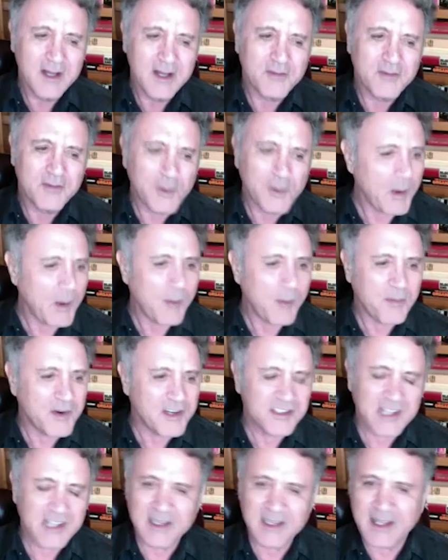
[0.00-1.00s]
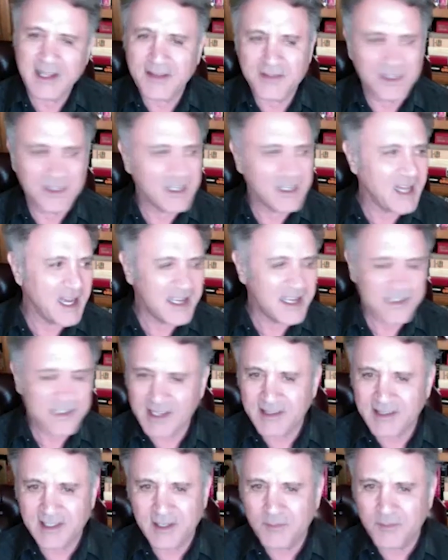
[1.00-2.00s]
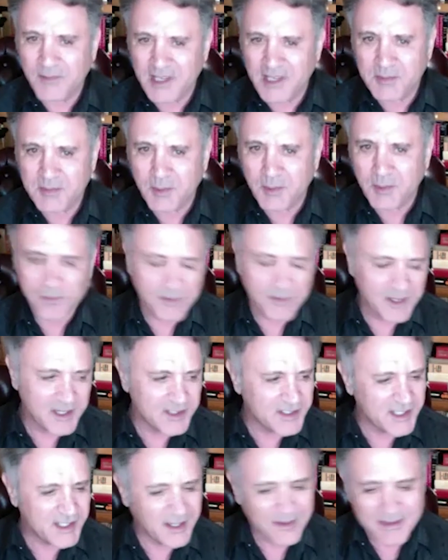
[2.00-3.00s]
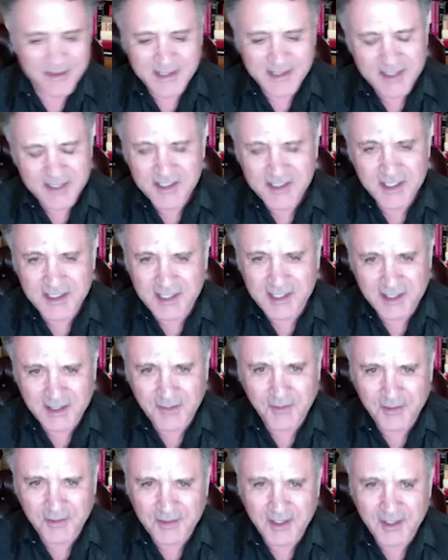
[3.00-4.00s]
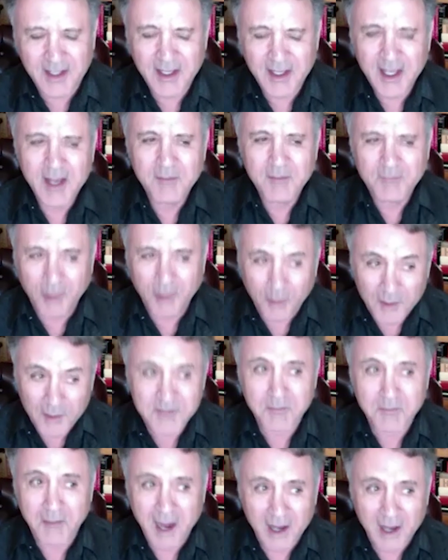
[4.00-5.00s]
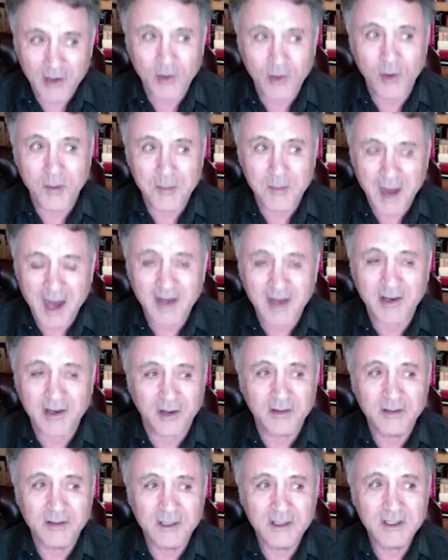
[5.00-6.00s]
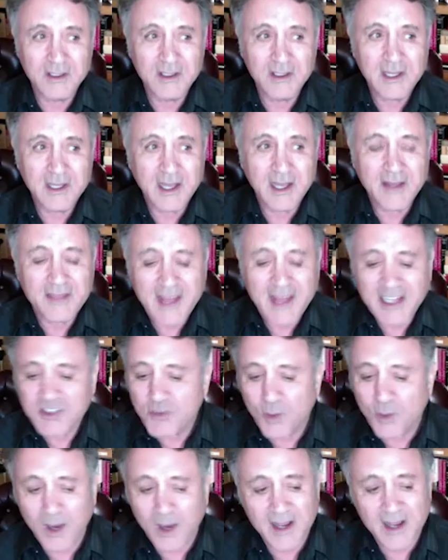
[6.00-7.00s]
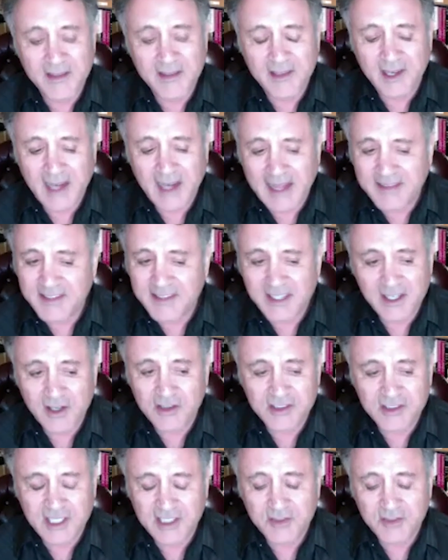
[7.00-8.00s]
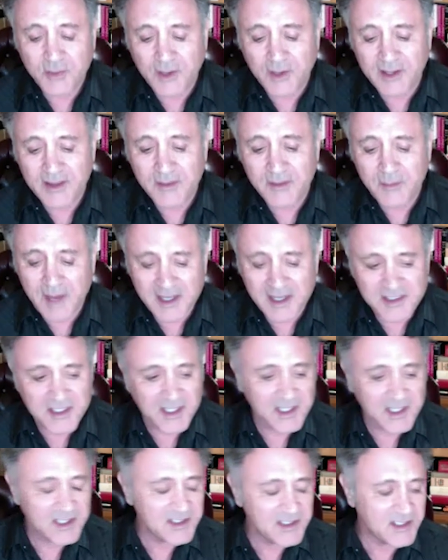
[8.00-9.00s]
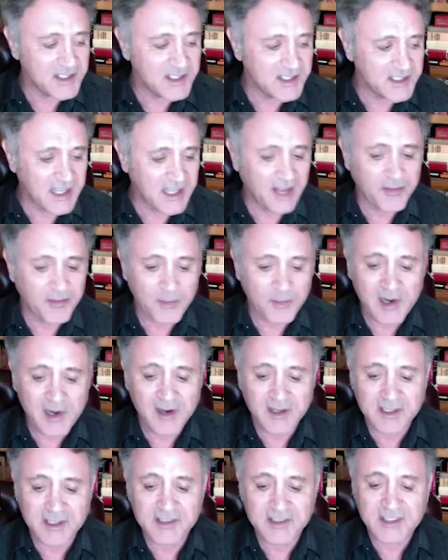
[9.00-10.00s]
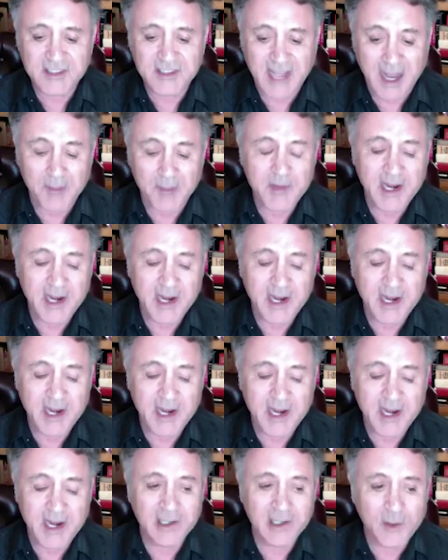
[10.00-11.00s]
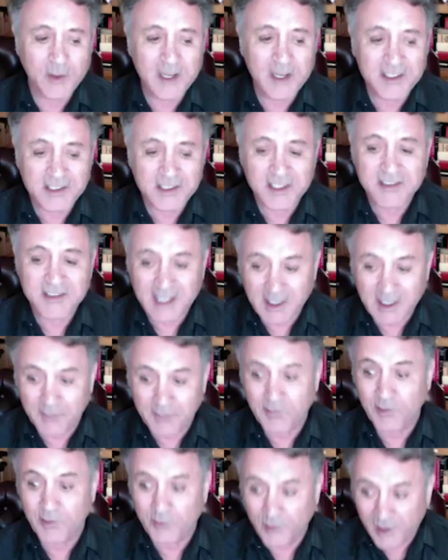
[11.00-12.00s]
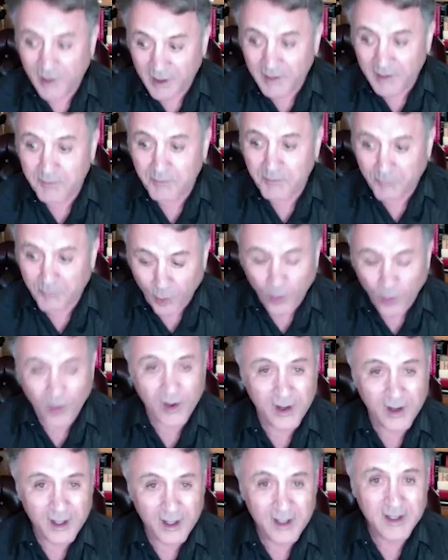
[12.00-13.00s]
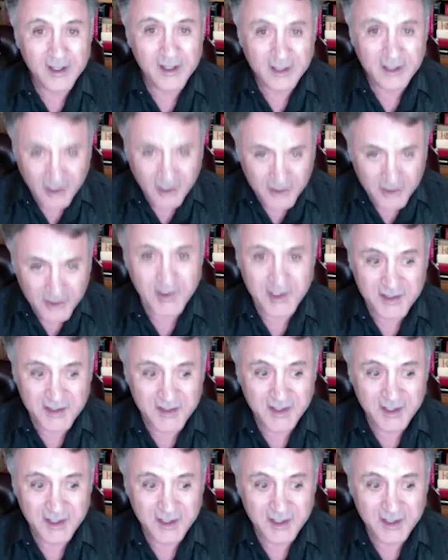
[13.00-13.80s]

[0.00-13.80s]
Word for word: Football players, you got 11 guys out there, baseball players, you know, it's, it's just a different thing. But when it's mano a mano, and that's why the Latinos, that's why the Mexicans and the South Americans dominate in the lighter weights because they come from really poor countries.